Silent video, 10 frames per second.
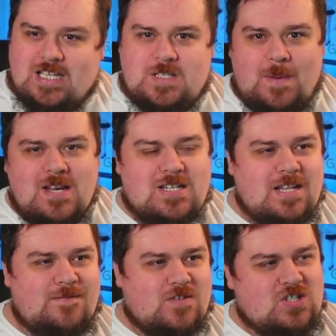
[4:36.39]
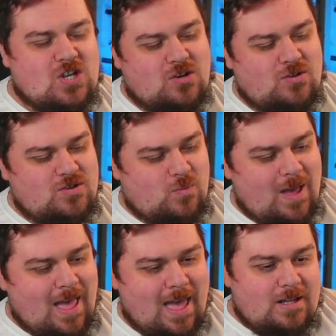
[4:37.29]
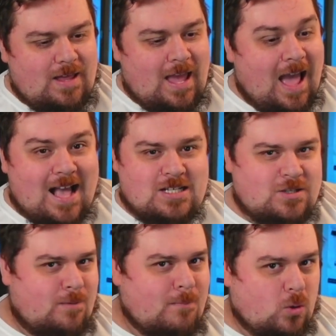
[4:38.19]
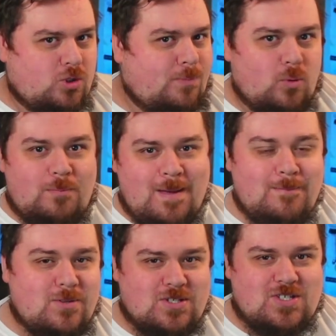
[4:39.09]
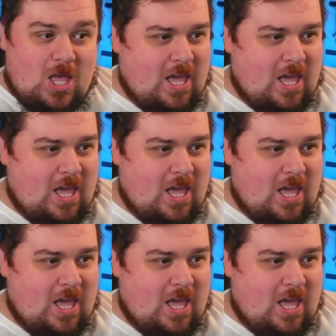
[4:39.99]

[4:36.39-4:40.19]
especially for songs where it has multiple members?